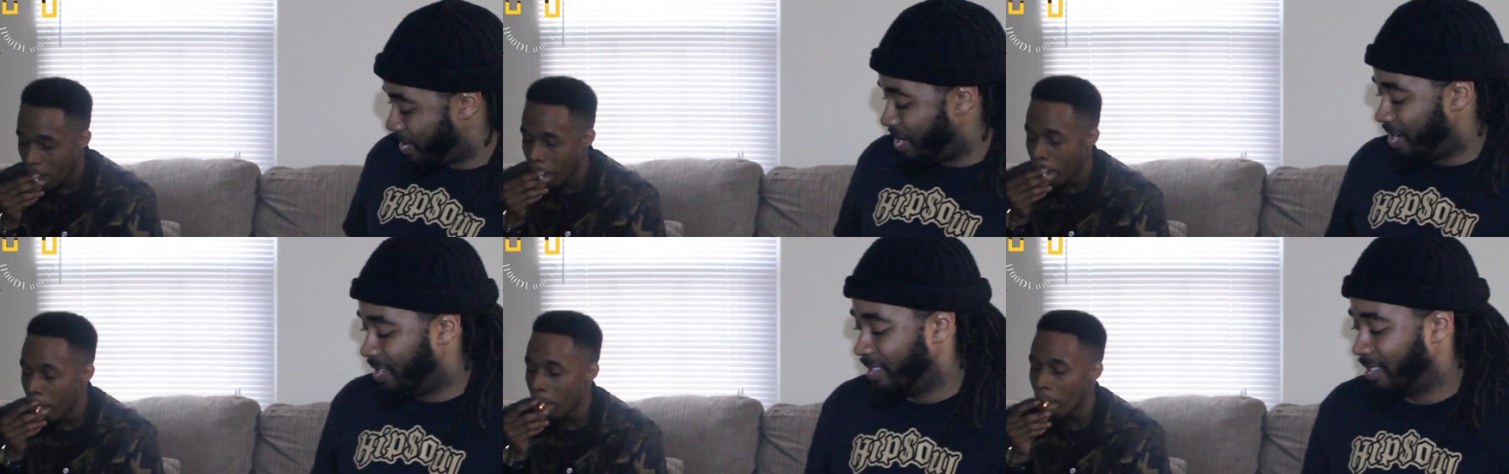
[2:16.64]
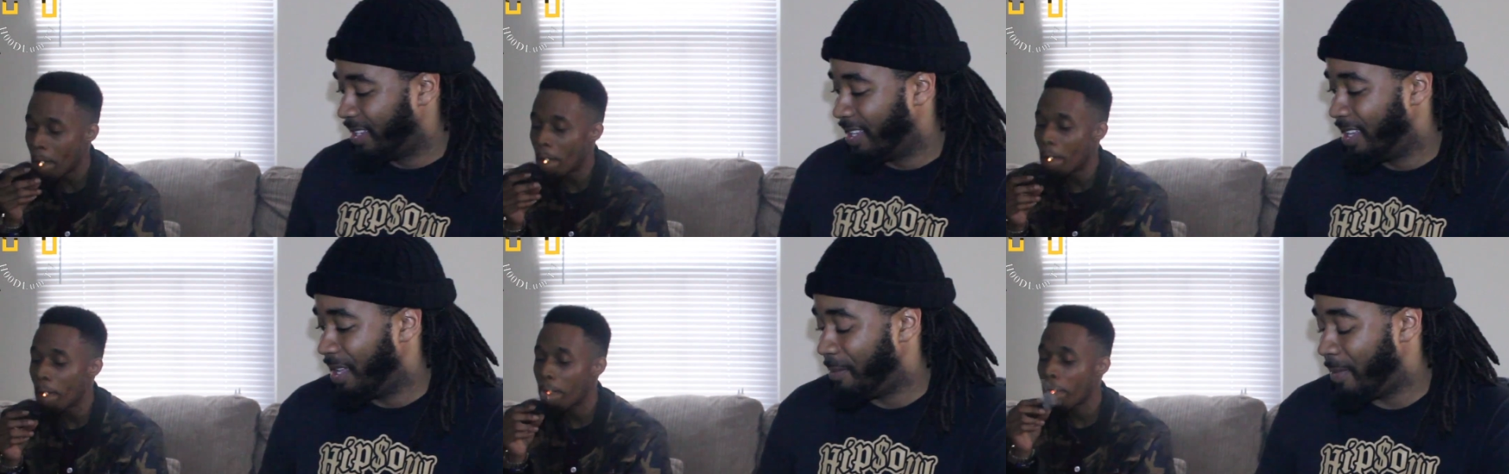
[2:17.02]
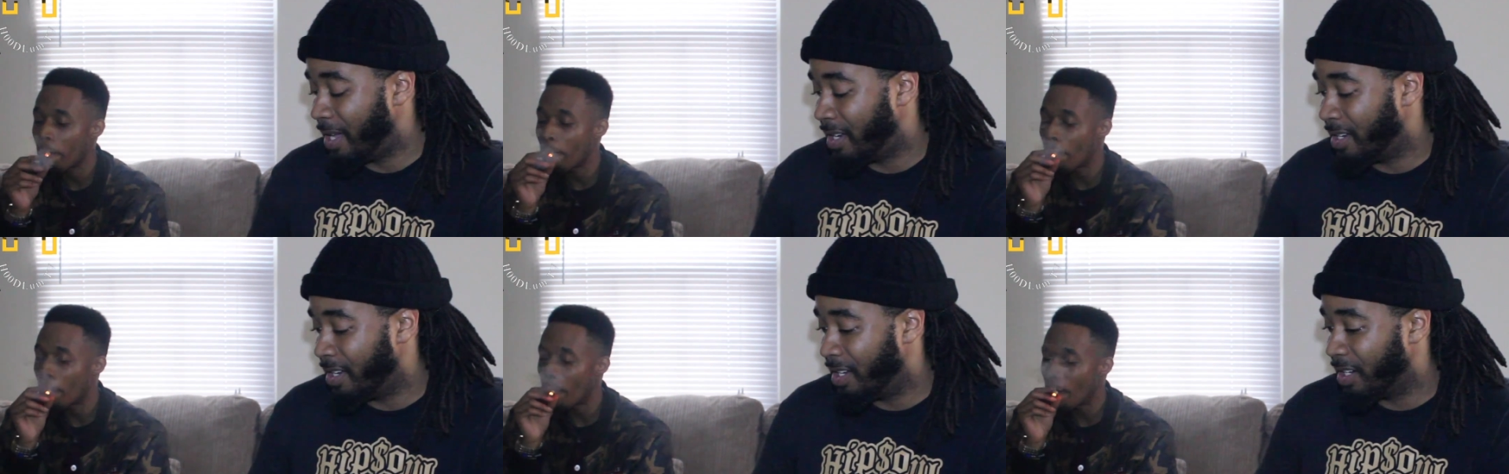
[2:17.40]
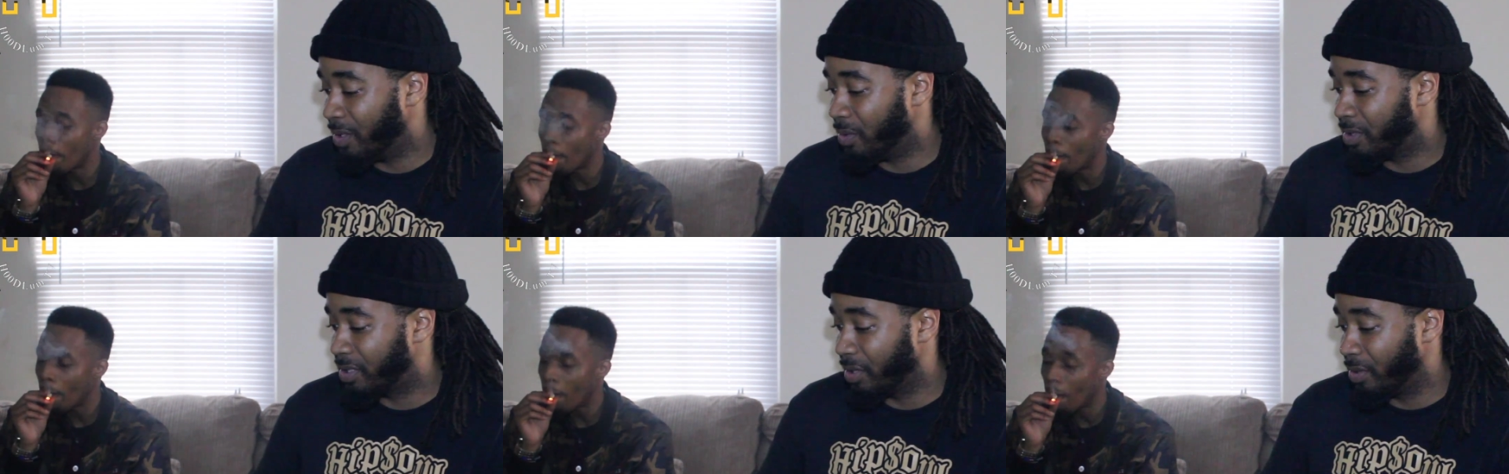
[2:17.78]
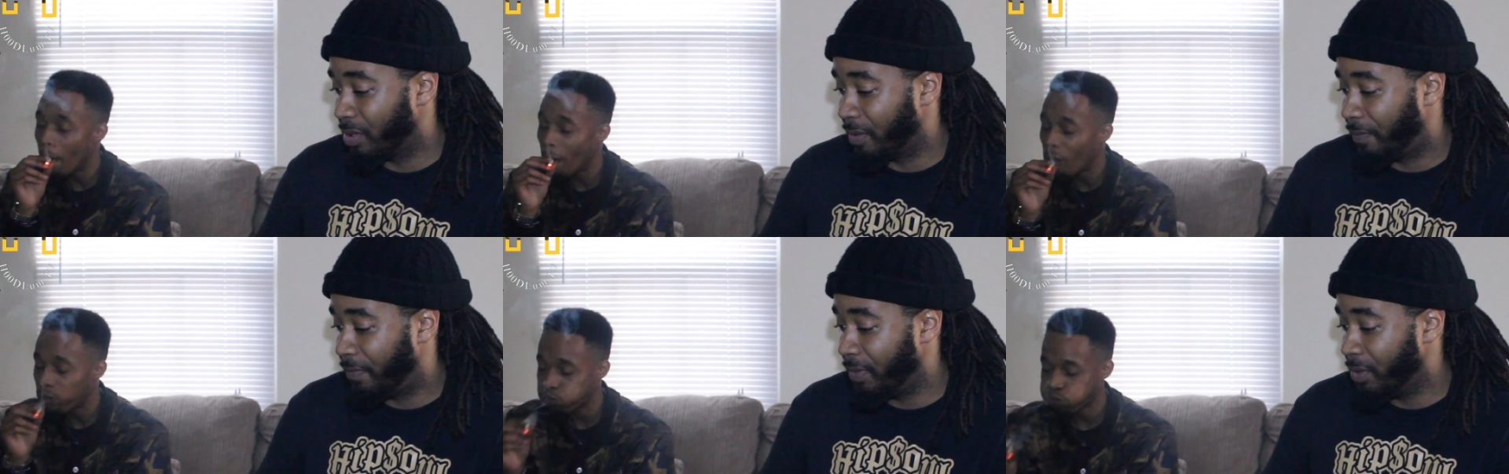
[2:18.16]
Speaker 1: bro. Man, the nigga was so
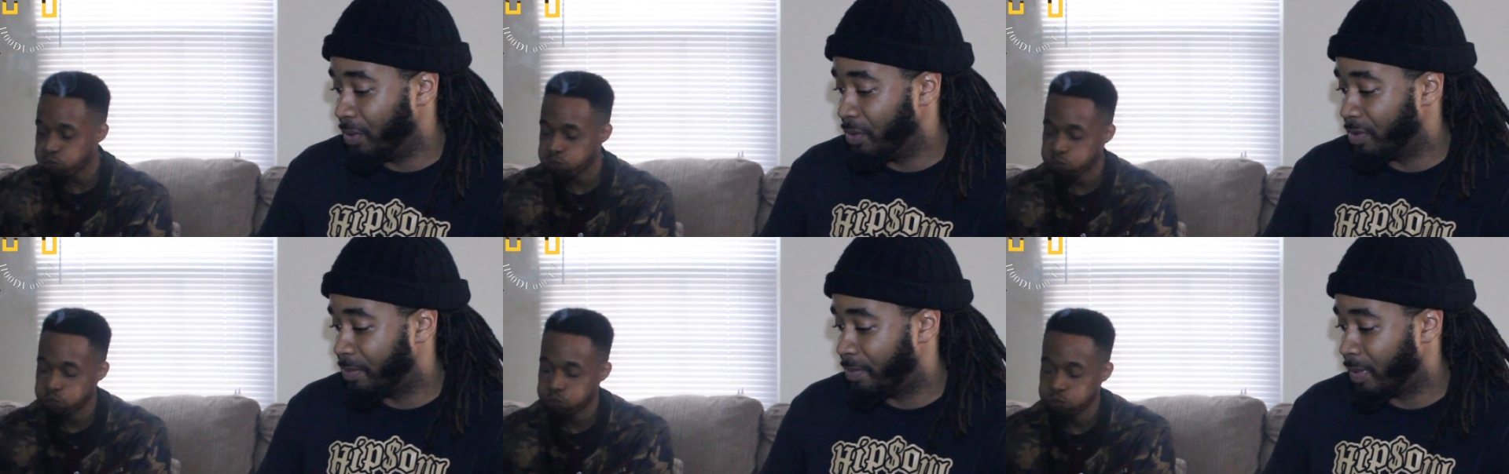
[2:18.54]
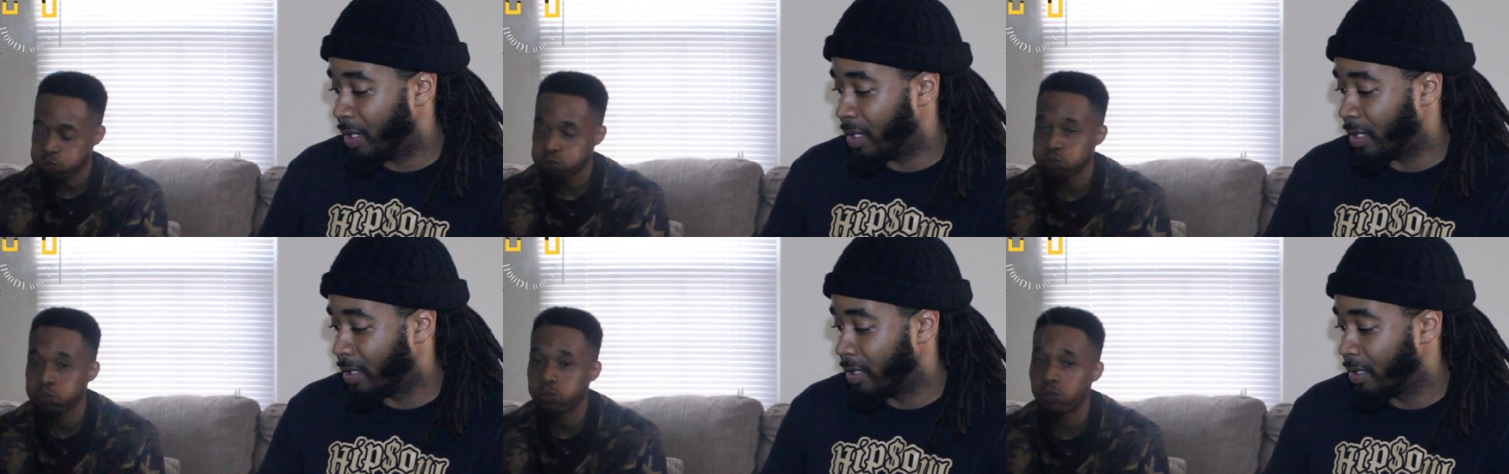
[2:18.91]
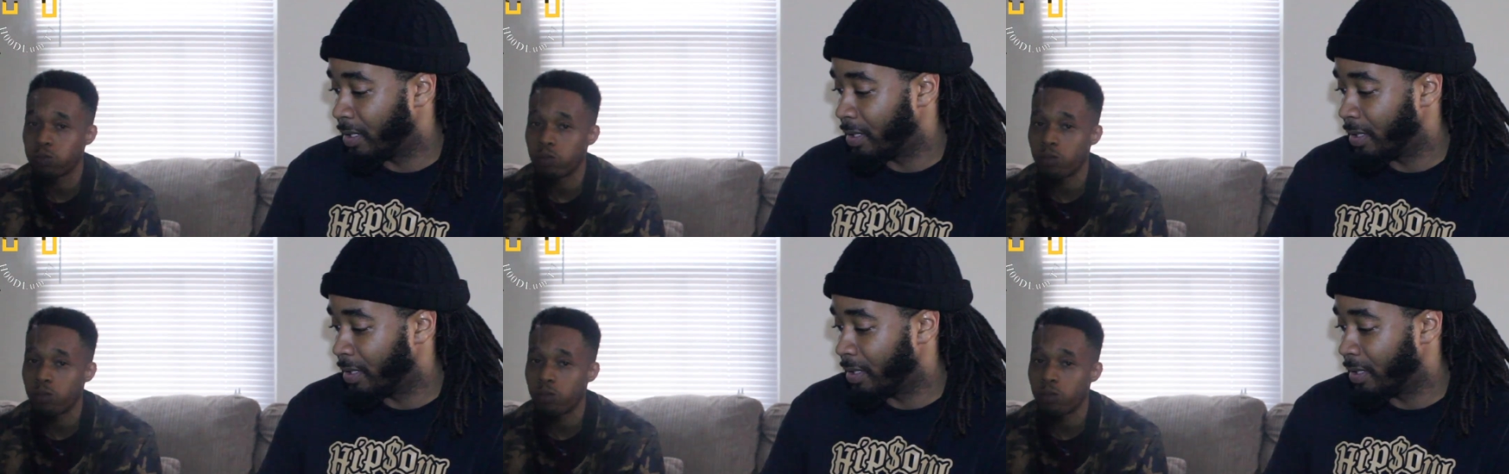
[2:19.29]
confused, bro.